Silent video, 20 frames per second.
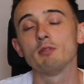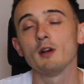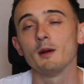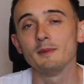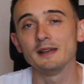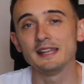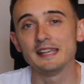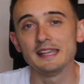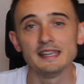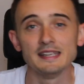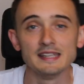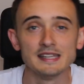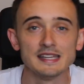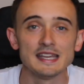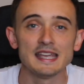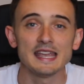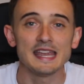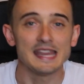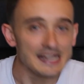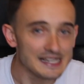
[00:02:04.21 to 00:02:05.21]
probably
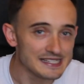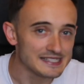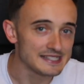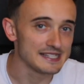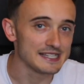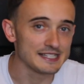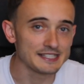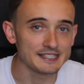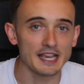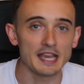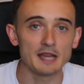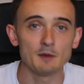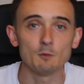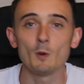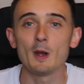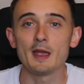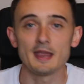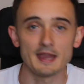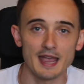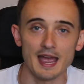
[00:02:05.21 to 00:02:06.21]
is the same
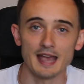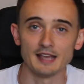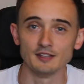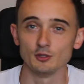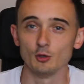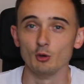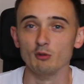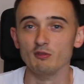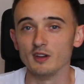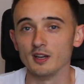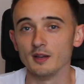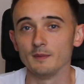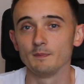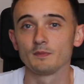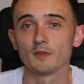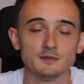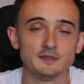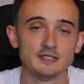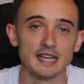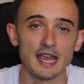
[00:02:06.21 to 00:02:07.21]
weight as other
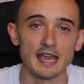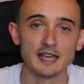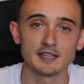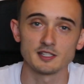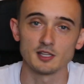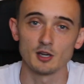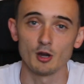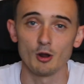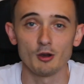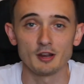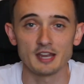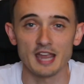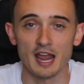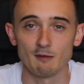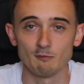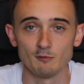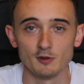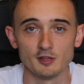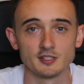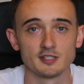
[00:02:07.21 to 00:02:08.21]
DSLR
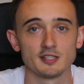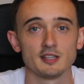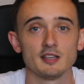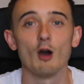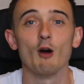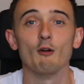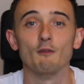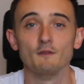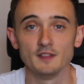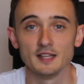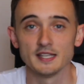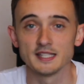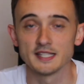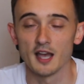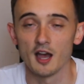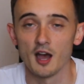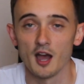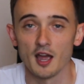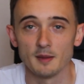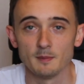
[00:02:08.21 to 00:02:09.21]
cameras of the
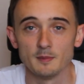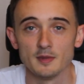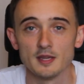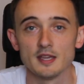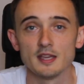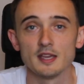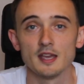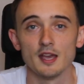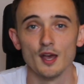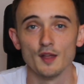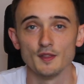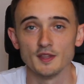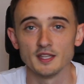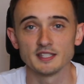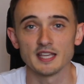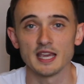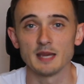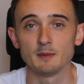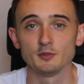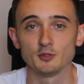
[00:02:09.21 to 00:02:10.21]
time, the
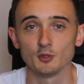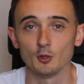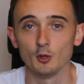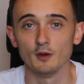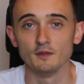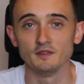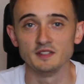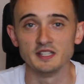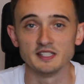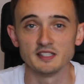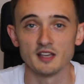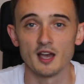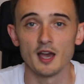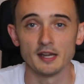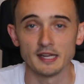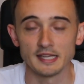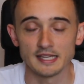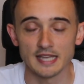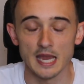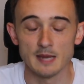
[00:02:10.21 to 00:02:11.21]
same sort of
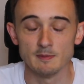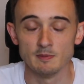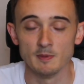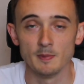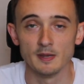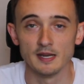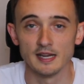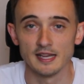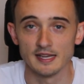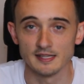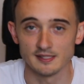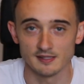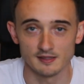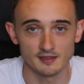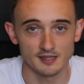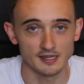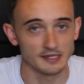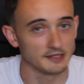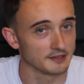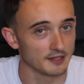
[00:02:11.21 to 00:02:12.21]
design and capabilities and
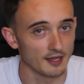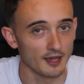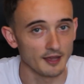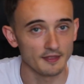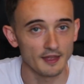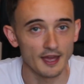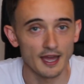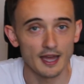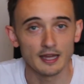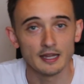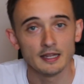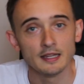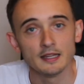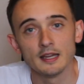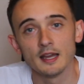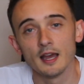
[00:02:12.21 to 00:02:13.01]
things like that.